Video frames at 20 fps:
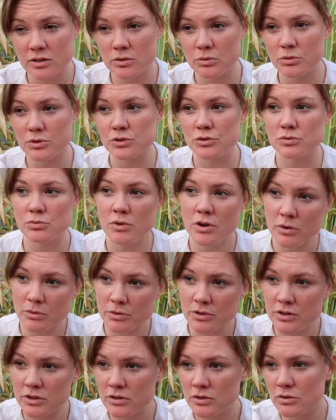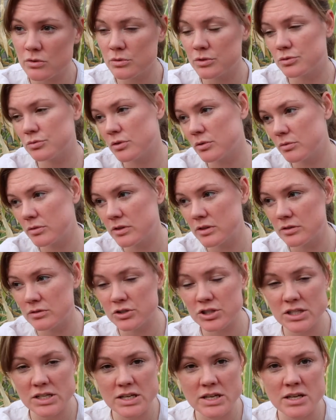What's wrong with you? What's wrong with your
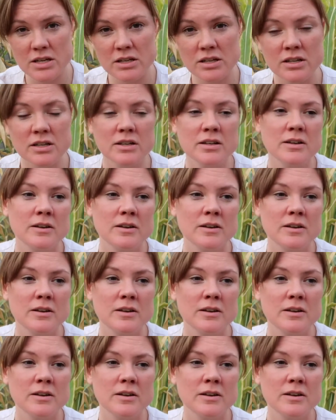cheek?